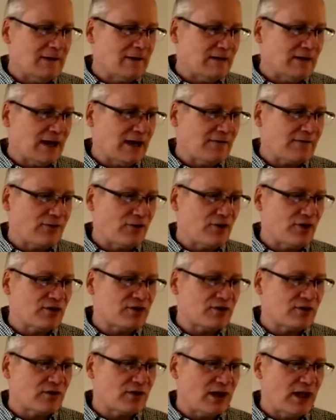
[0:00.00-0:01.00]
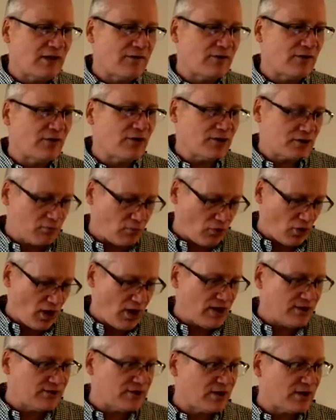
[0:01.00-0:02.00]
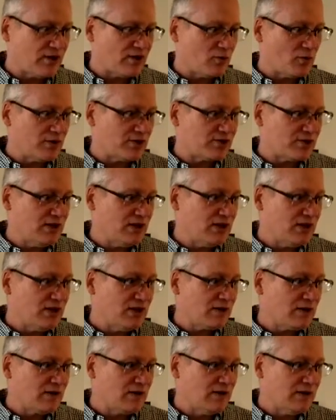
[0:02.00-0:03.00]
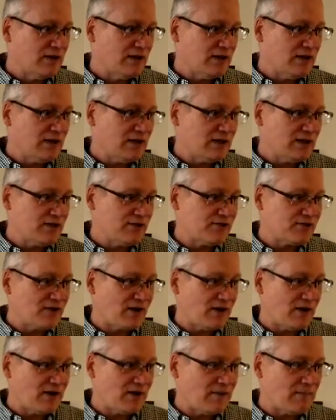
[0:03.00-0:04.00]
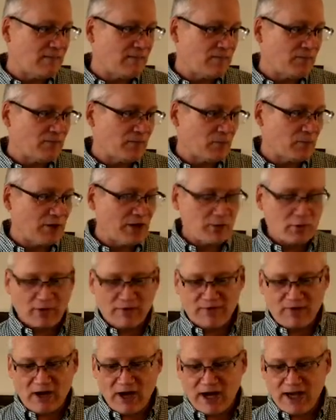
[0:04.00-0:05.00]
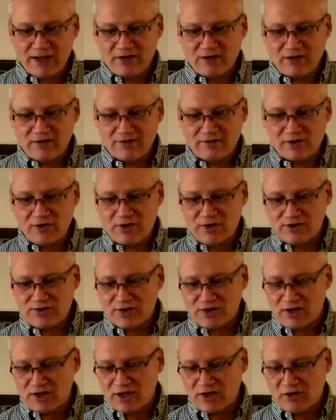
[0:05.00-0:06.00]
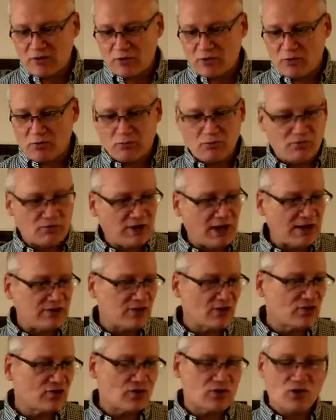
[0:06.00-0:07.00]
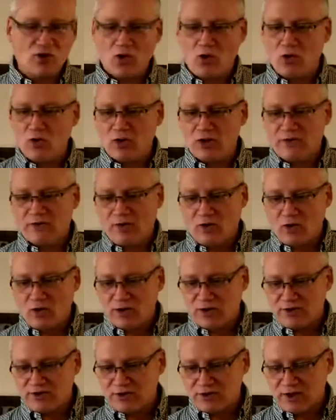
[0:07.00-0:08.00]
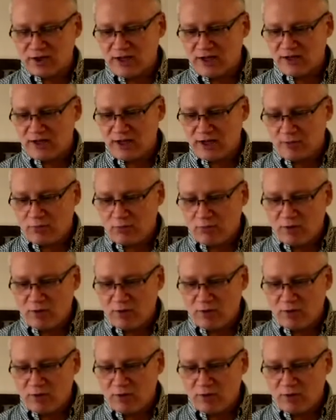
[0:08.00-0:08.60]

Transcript: That furnace, that furnace bronze here that we see here is um, being refined in a furnace. It, it re- takes us to the holy of holies and, the, and that